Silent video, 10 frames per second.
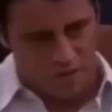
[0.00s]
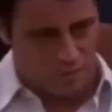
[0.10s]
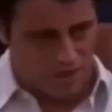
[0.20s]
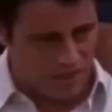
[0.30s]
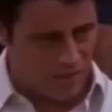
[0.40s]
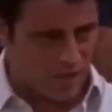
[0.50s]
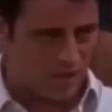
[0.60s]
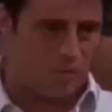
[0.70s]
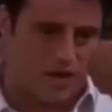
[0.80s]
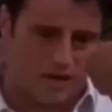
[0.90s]
that money
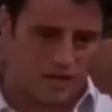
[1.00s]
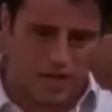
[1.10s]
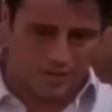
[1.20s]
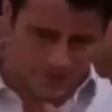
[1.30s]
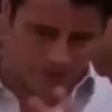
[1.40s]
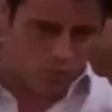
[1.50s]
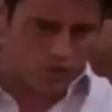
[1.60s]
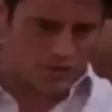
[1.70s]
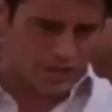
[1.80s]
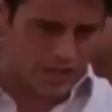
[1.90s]
back, and I don't want
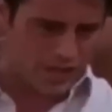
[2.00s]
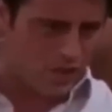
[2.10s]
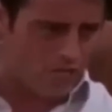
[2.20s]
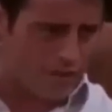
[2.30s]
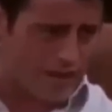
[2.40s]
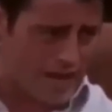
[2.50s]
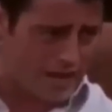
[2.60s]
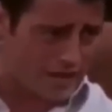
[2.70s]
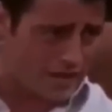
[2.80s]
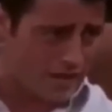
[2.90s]
that hanging over my head,
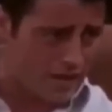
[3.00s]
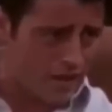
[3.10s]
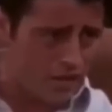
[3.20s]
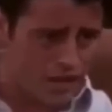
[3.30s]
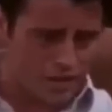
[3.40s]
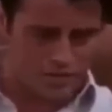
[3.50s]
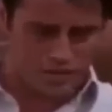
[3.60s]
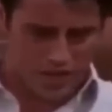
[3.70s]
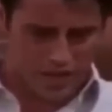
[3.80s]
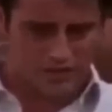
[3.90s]
okay?
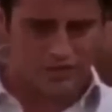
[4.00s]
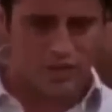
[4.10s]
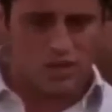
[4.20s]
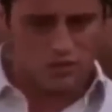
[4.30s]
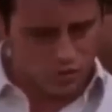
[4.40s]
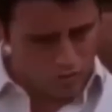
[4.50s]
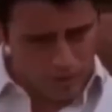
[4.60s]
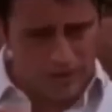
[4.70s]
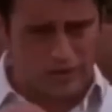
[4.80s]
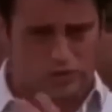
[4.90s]
Besides, as soon as my
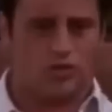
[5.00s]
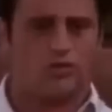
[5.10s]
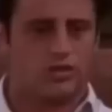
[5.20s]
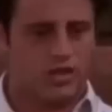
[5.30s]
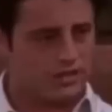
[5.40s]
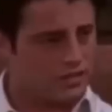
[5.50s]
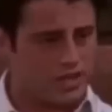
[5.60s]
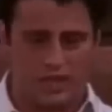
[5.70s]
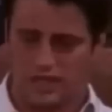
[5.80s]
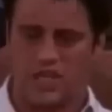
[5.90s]
insurance kicks in, I
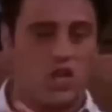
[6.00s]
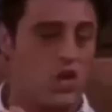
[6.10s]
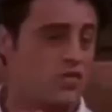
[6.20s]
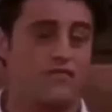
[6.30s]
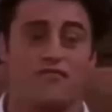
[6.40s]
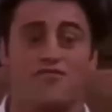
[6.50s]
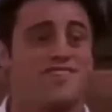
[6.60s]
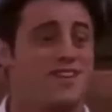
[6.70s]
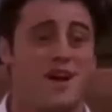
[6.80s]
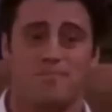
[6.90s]
can get all the free
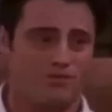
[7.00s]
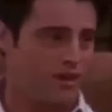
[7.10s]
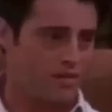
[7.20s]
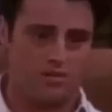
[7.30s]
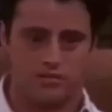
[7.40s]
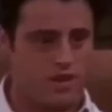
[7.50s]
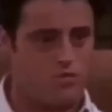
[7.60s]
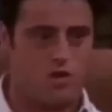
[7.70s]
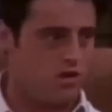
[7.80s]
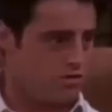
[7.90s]
operations I
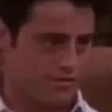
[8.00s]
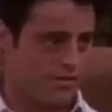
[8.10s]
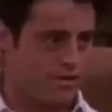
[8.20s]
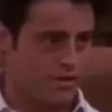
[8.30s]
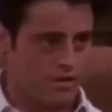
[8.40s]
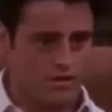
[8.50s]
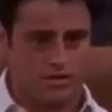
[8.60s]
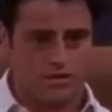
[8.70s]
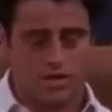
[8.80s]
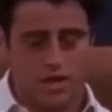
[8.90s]
want.
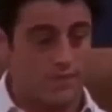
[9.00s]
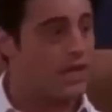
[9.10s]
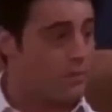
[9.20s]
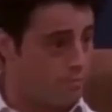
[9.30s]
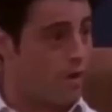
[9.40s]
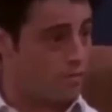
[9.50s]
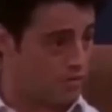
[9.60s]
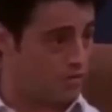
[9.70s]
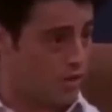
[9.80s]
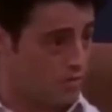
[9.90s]
Okay, I think I'll probably
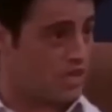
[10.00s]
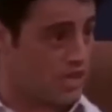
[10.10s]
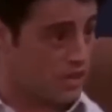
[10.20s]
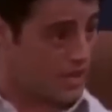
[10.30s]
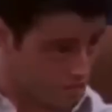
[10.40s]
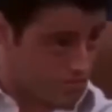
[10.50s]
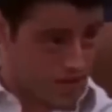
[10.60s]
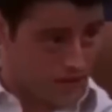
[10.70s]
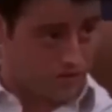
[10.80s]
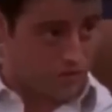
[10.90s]
start with that laser eye
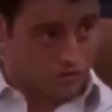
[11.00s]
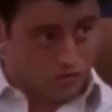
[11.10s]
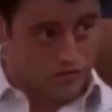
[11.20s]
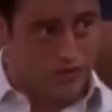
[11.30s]
surgery thing.